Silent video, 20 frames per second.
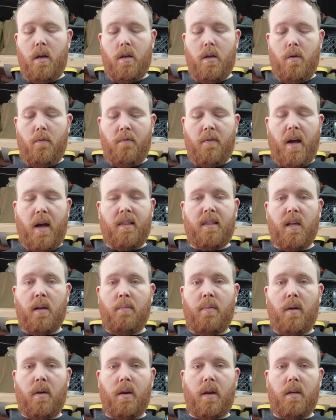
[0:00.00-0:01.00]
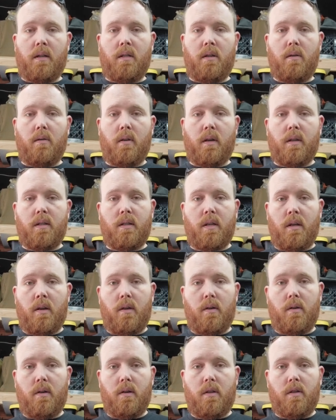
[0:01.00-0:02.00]
you've got the ability to
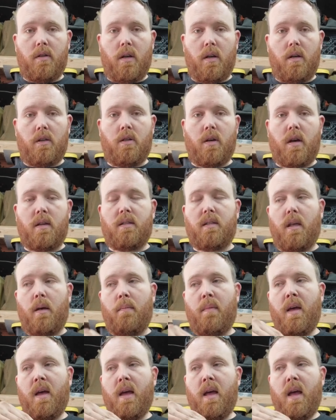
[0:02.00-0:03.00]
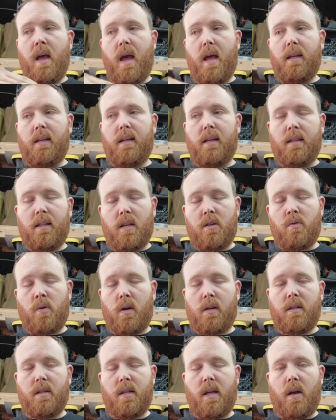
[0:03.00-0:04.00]
continue to adjust them and get the
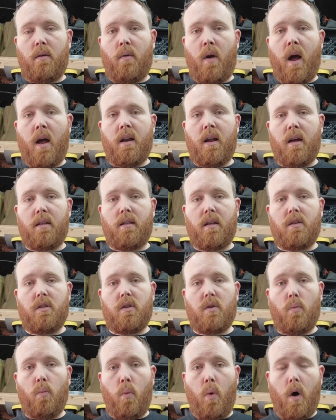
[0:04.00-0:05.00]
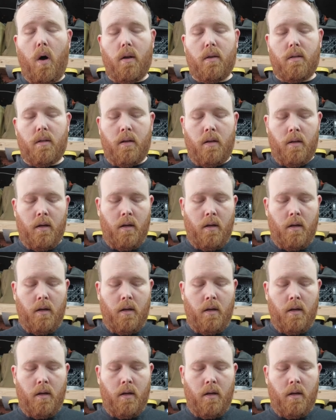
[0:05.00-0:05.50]
truck to that ride height that you want.